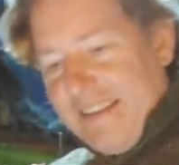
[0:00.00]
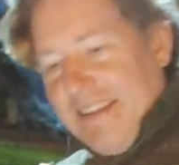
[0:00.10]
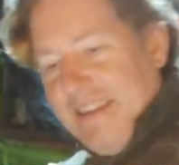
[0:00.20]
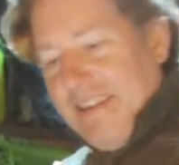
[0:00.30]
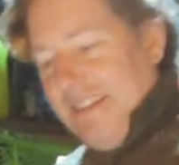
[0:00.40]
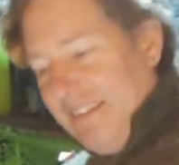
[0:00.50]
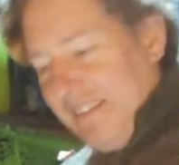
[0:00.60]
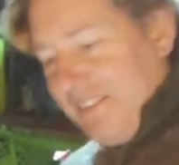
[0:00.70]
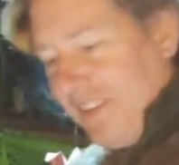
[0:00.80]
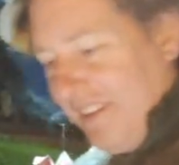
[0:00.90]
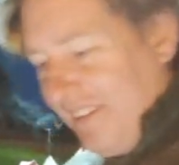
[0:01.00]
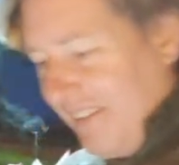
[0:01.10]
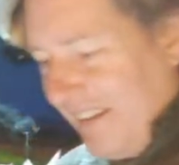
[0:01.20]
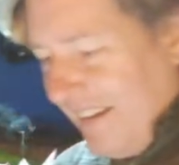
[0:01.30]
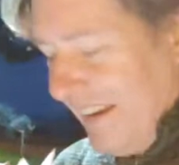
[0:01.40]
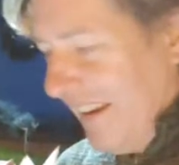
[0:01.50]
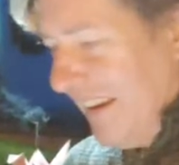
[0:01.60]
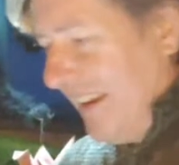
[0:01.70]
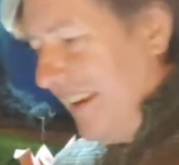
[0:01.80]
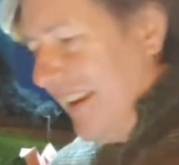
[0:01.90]
Oh, it's true.
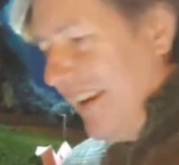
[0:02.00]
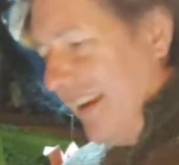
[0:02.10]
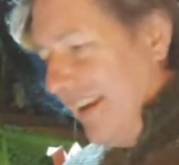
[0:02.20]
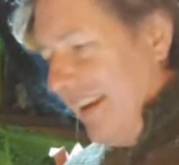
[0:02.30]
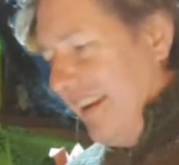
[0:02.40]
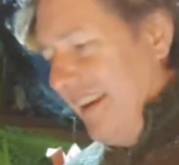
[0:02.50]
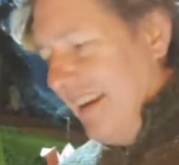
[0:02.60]
And